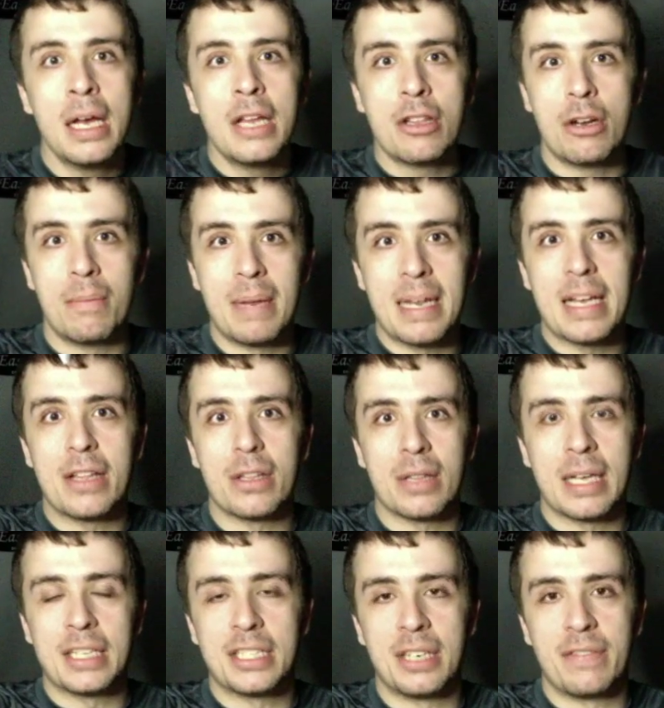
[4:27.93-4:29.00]
There are many other links
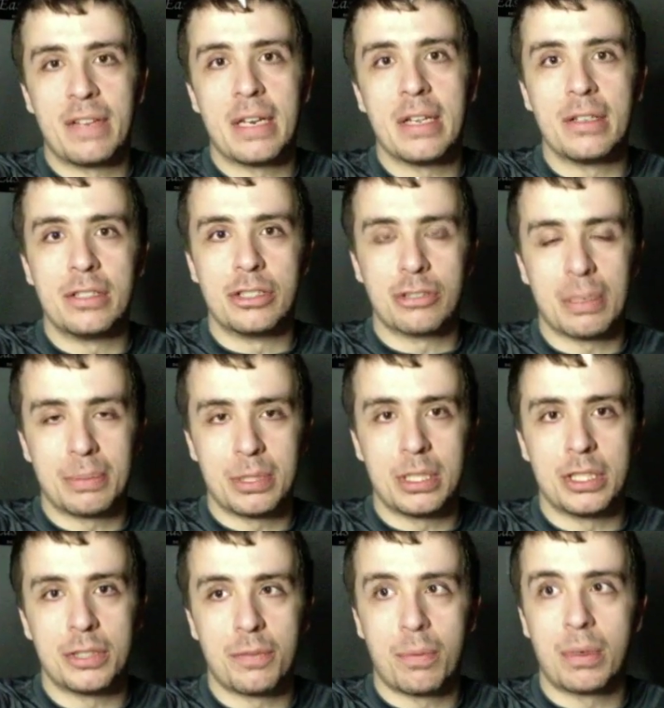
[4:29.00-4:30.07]
in the video description to
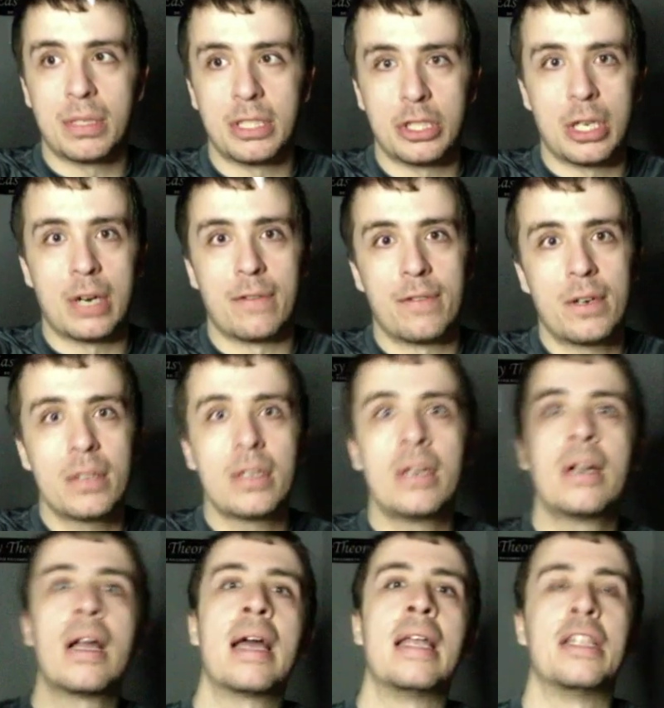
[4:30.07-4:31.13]
support the channel further.
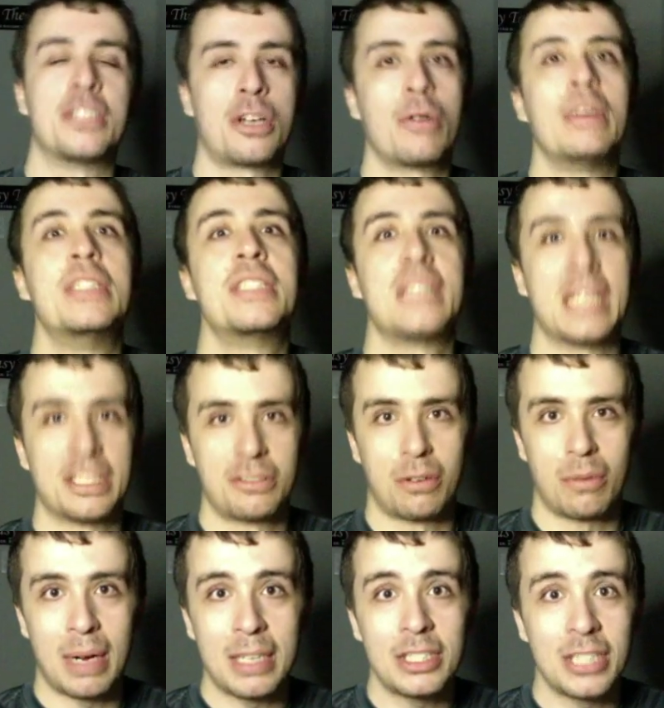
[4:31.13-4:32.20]
And as always, thanks for
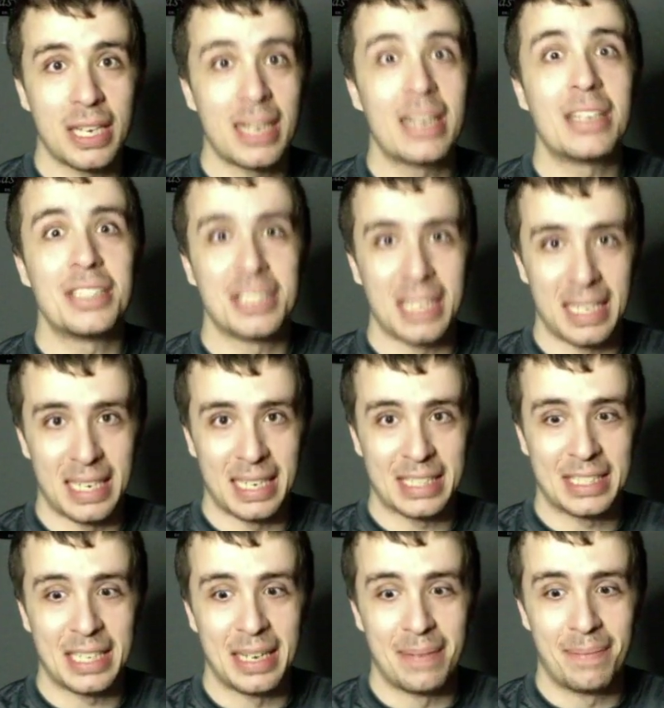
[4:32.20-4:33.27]
watching and I'll see you next
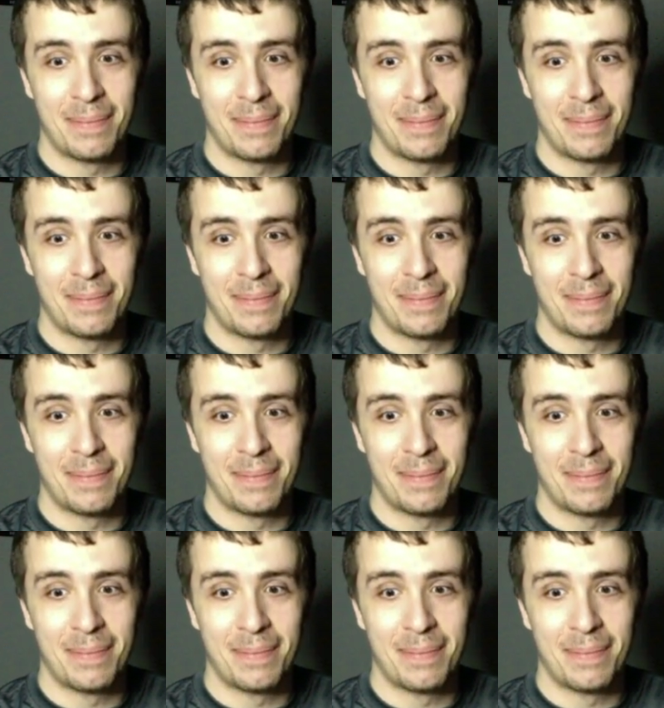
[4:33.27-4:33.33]
time.